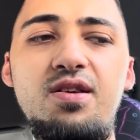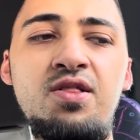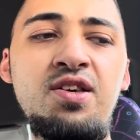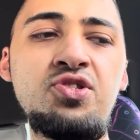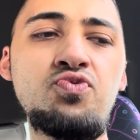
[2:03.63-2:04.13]
at
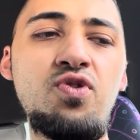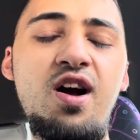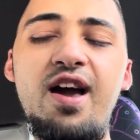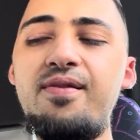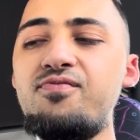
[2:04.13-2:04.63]
least where
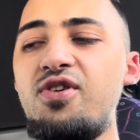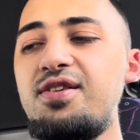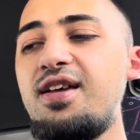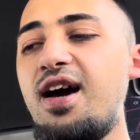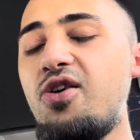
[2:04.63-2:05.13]
I am
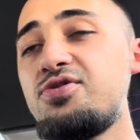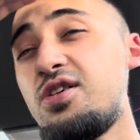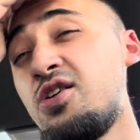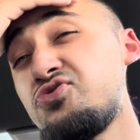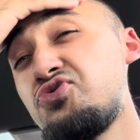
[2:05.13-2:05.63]
right now, it's
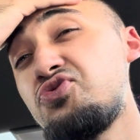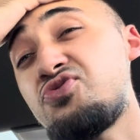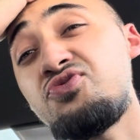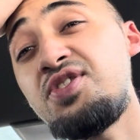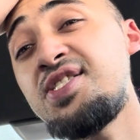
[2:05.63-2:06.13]
100
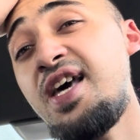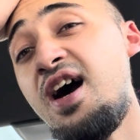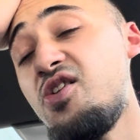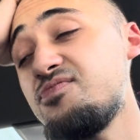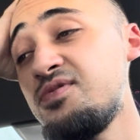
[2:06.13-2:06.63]
degrees
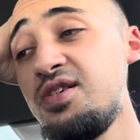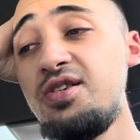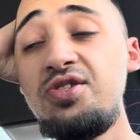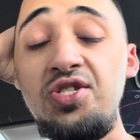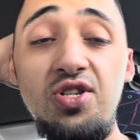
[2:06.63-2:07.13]
out.
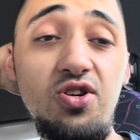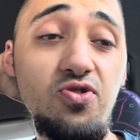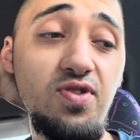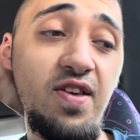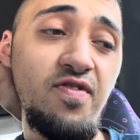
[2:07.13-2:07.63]

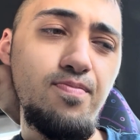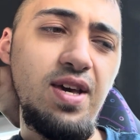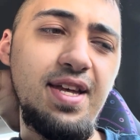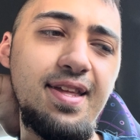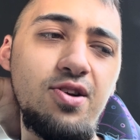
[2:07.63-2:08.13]
So even
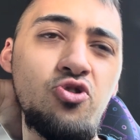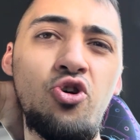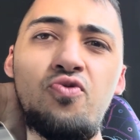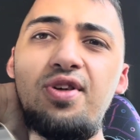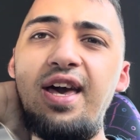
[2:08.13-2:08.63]
being in a
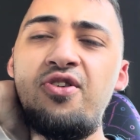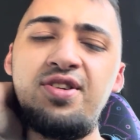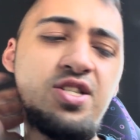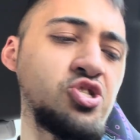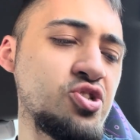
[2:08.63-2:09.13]
car with air
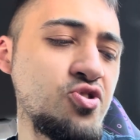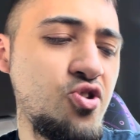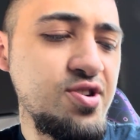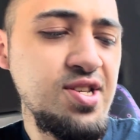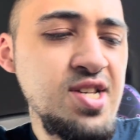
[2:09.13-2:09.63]
conditioning
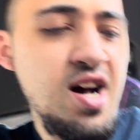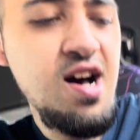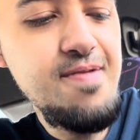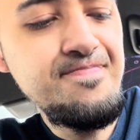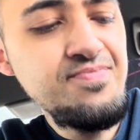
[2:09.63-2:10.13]
on is
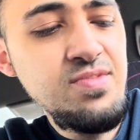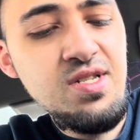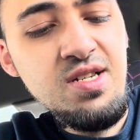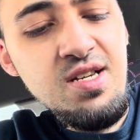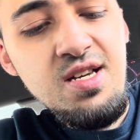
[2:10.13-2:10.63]
hot.
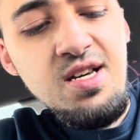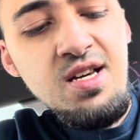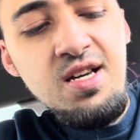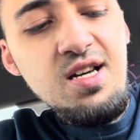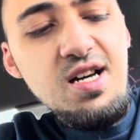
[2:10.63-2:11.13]

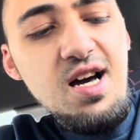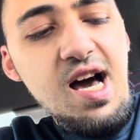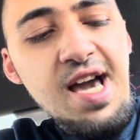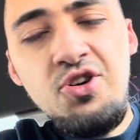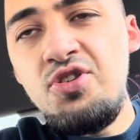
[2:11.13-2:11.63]

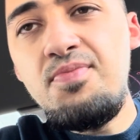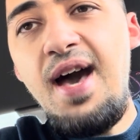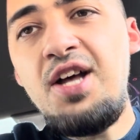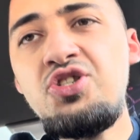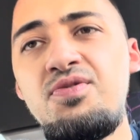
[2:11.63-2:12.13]
I couldn't
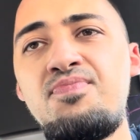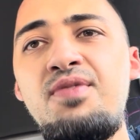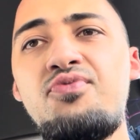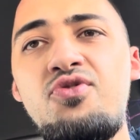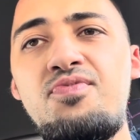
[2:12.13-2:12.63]
imagine
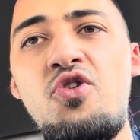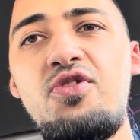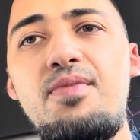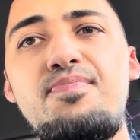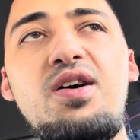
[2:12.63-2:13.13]
people
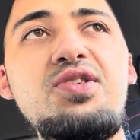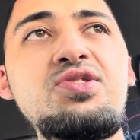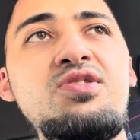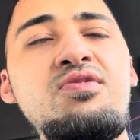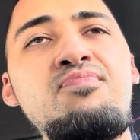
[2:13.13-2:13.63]
on the
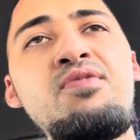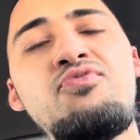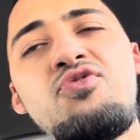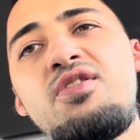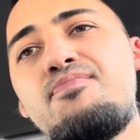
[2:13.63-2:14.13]
bus. The
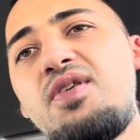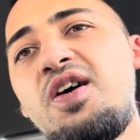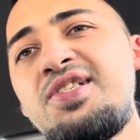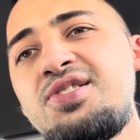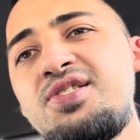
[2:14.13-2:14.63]
people on the
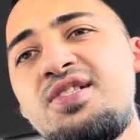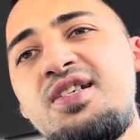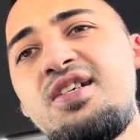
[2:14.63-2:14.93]
bus,